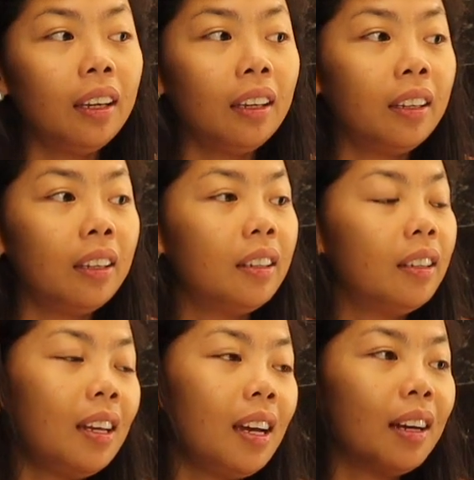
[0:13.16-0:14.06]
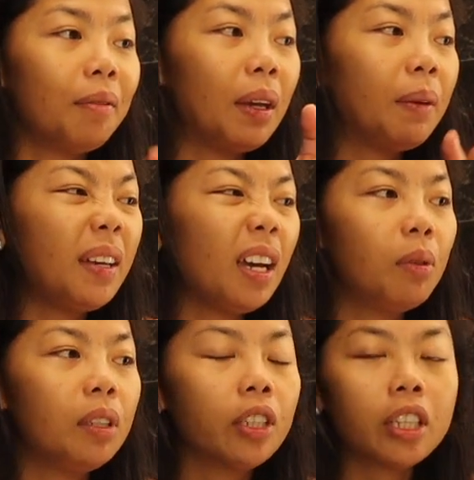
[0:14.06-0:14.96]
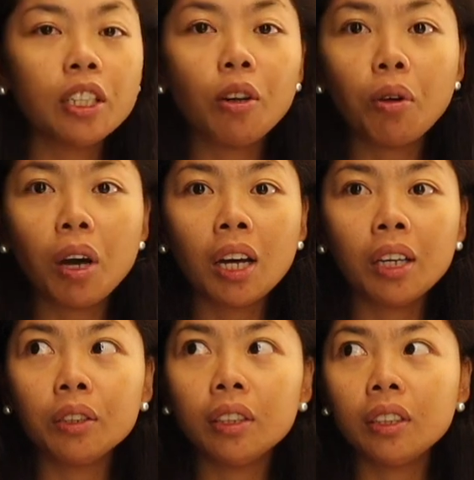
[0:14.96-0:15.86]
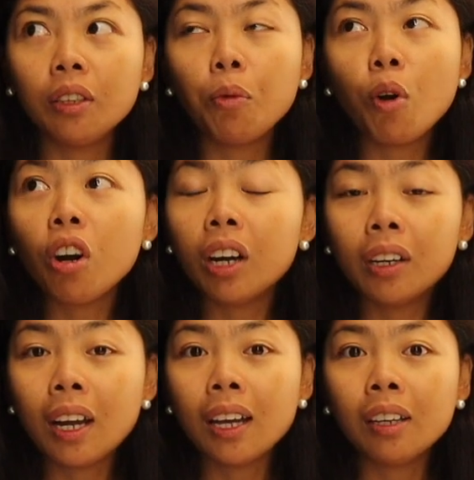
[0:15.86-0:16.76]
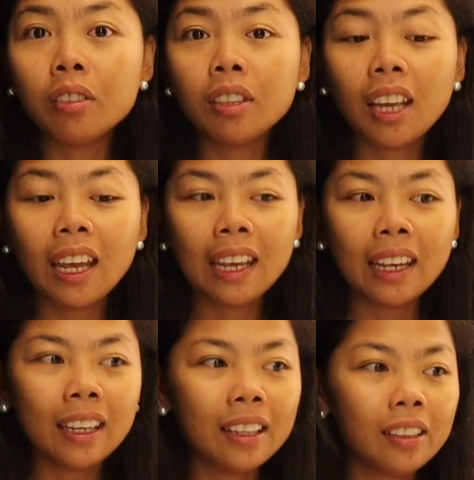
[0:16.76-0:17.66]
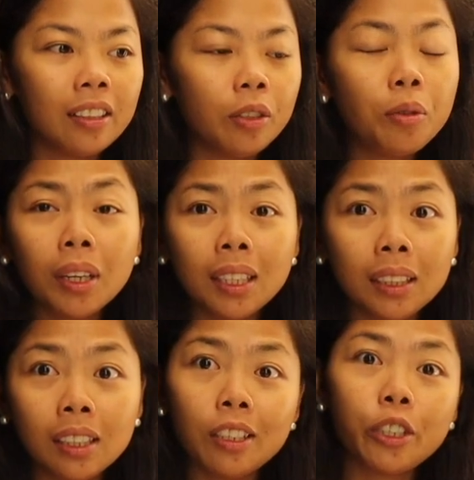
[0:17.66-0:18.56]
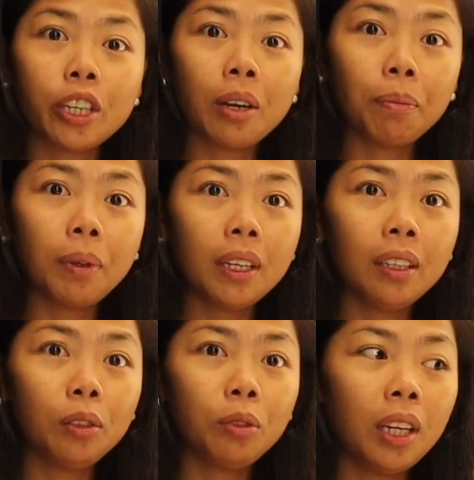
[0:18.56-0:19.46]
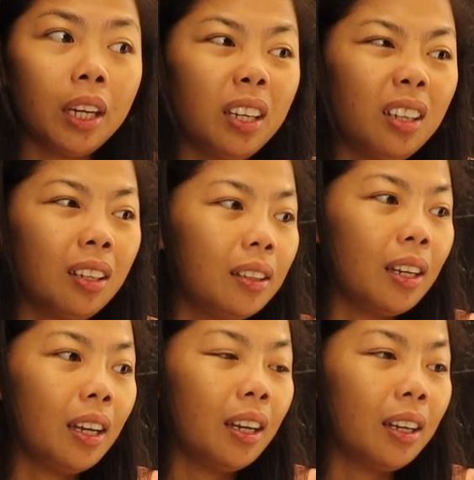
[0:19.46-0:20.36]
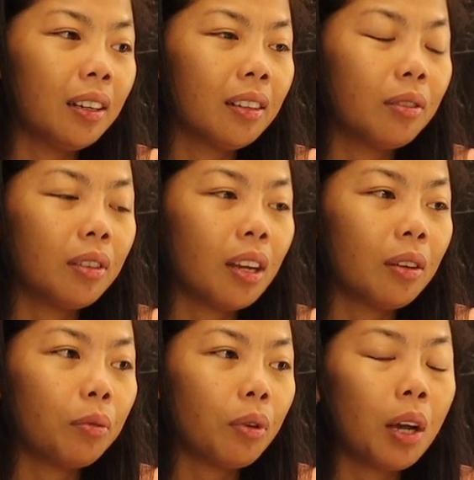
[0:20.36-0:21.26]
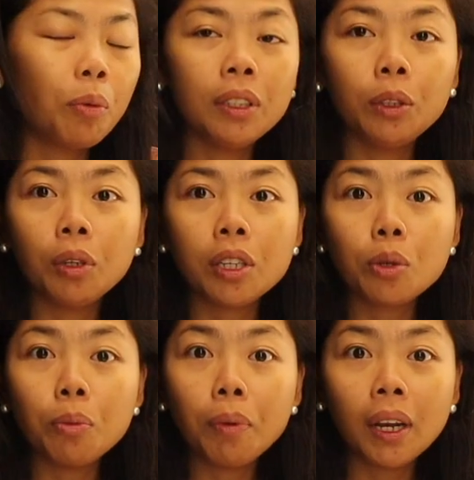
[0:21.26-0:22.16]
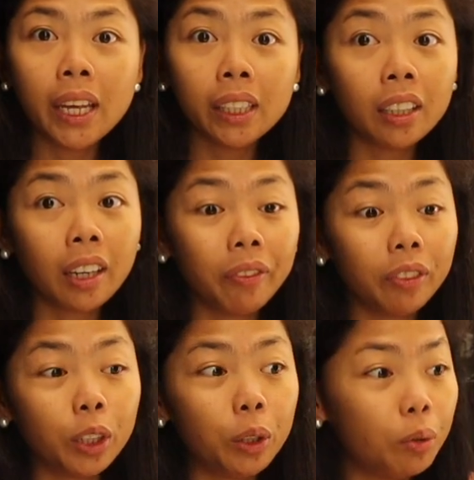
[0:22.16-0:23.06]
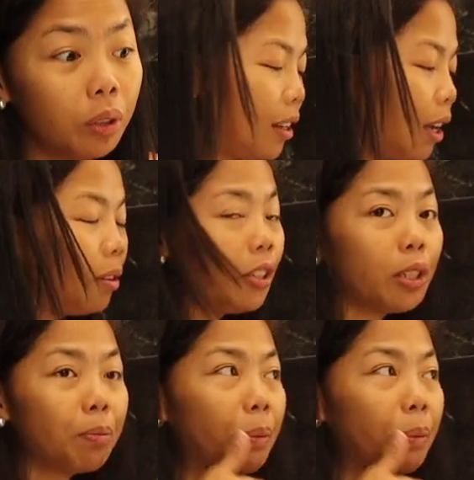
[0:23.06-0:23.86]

and yeah, maybe I will just go out, walk around and do a little shopping today. Then I will do a Zumba later afternoon. I will just